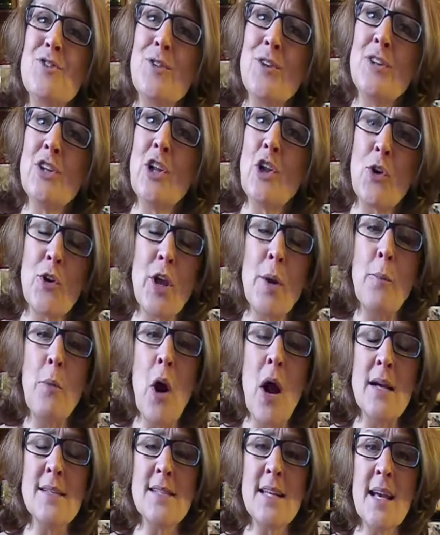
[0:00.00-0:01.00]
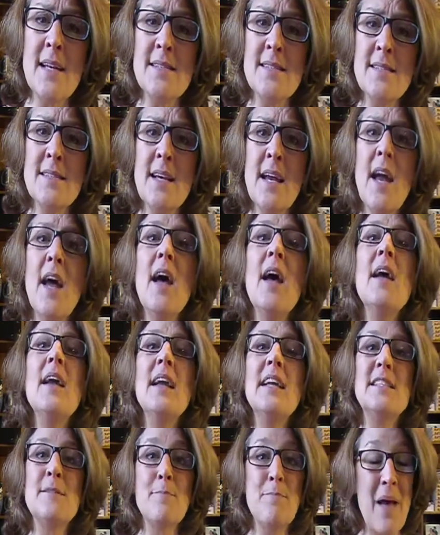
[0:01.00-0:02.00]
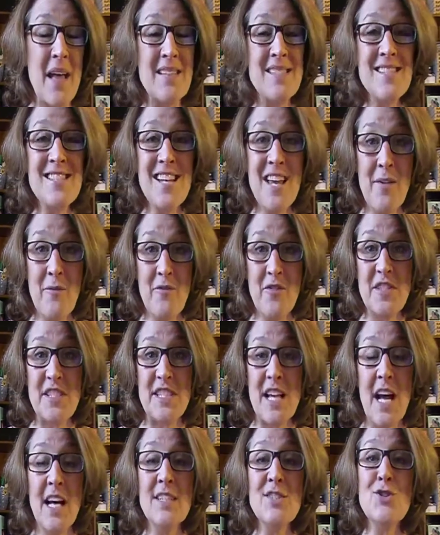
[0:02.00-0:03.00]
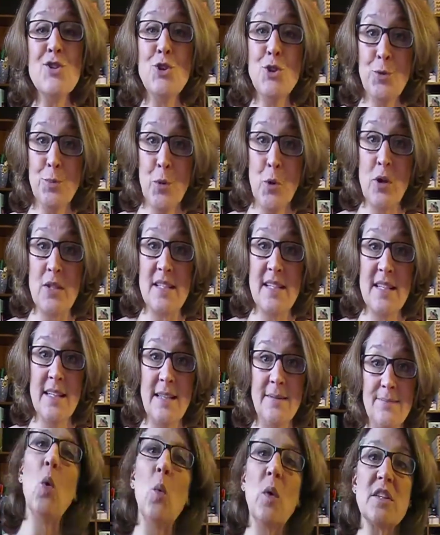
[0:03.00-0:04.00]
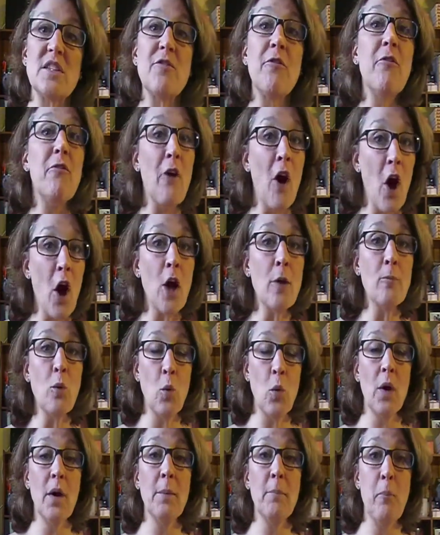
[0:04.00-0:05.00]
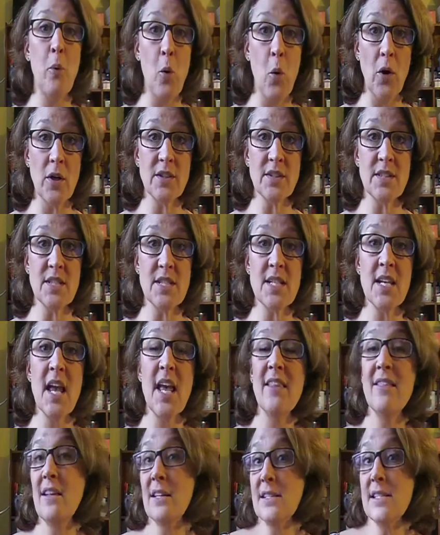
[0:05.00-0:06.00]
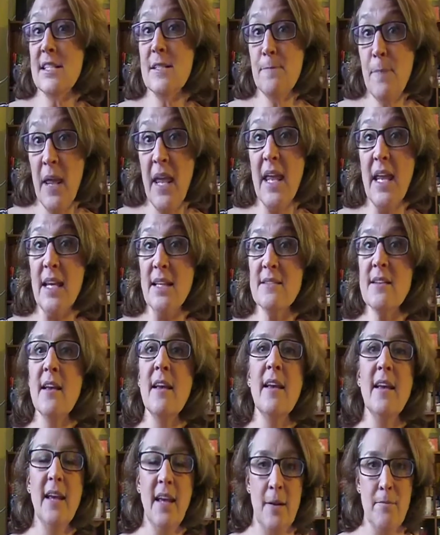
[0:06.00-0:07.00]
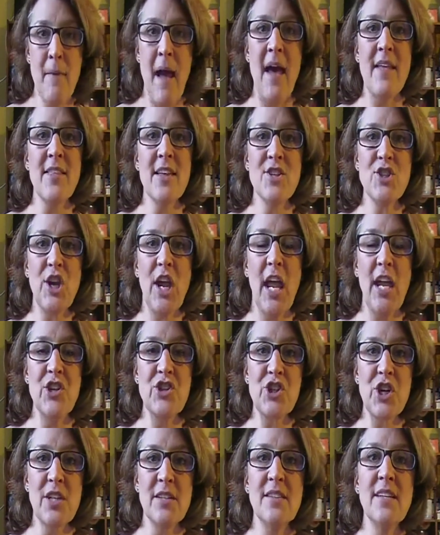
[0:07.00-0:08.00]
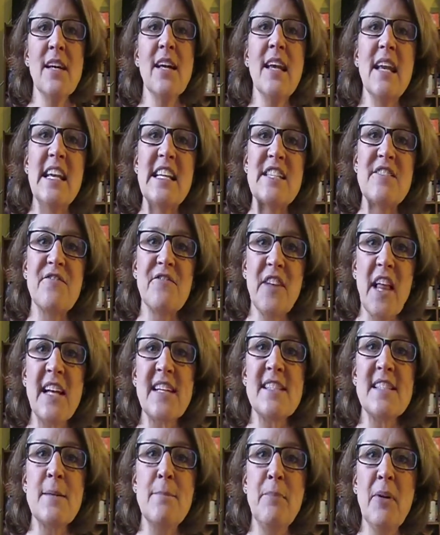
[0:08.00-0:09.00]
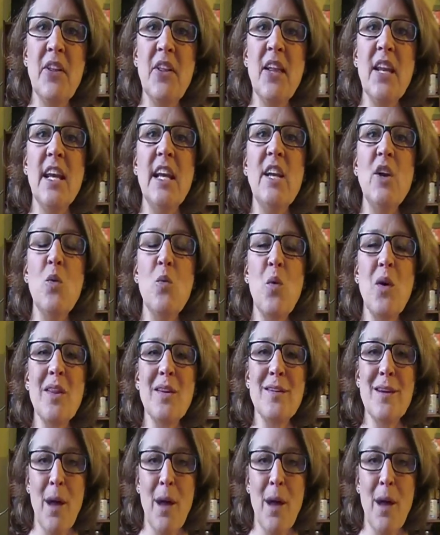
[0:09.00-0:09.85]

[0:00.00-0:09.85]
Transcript: during the learning process, it's best to emphasize numeracy. What's far more important than speed in math education is flexibility with